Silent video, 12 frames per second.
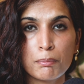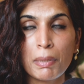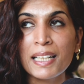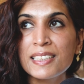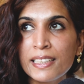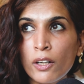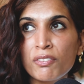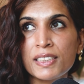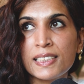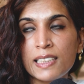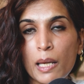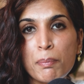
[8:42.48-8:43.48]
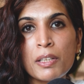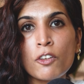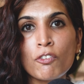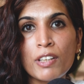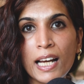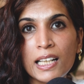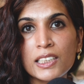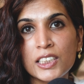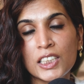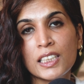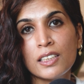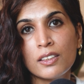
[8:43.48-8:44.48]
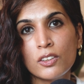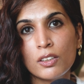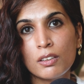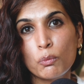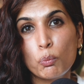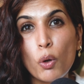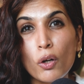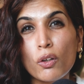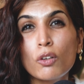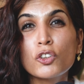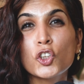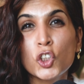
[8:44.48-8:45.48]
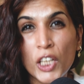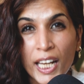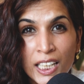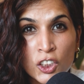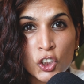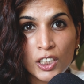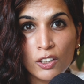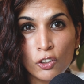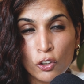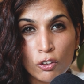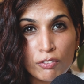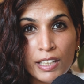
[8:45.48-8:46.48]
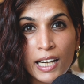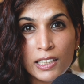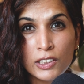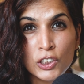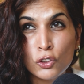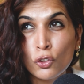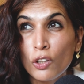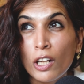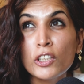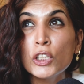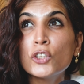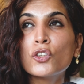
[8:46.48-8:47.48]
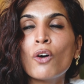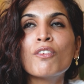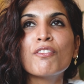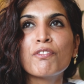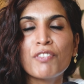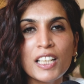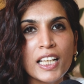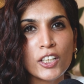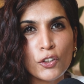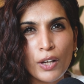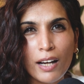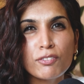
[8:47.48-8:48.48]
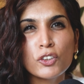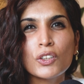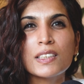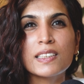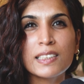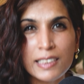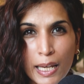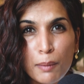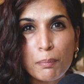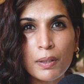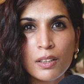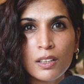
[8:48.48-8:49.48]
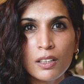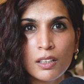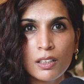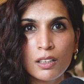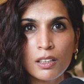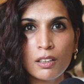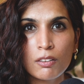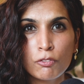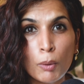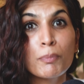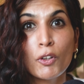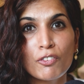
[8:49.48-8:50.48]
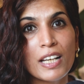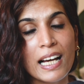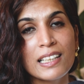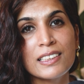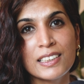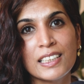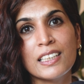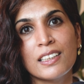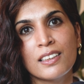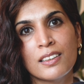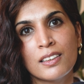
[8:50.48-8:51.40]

But instead of escaping the reality, work on changing your reality so that you don't feel like you have to escape from your reality.